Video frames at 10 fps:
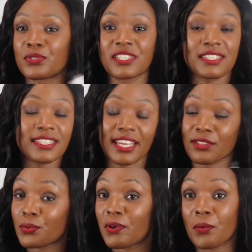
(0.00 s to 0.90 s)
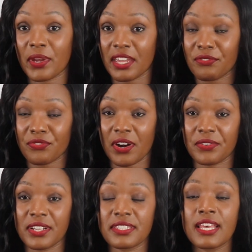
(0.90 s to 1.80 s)
you just like throw away a
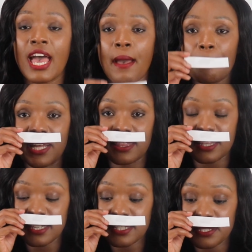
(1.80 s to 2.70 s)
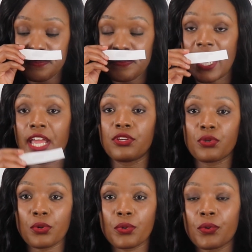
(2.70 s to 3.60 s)
fragrance. But this, I
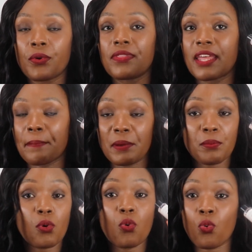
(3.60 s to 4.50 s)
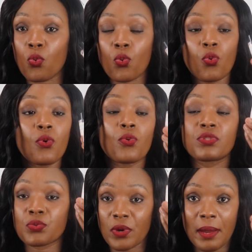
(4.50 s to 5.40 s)
know there are people who
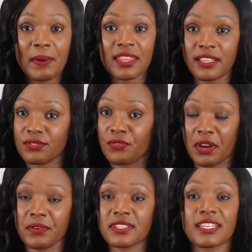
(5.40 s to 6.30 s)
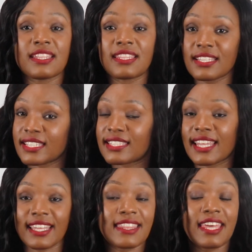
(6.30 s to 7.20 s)
swear by this fragrance and this is
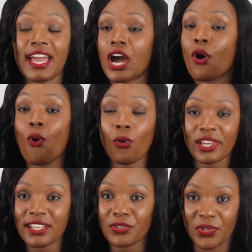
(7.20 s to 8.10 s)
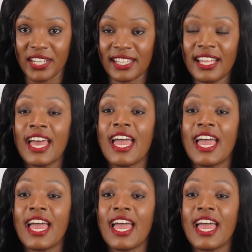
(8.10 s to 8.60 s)
like their holy grail,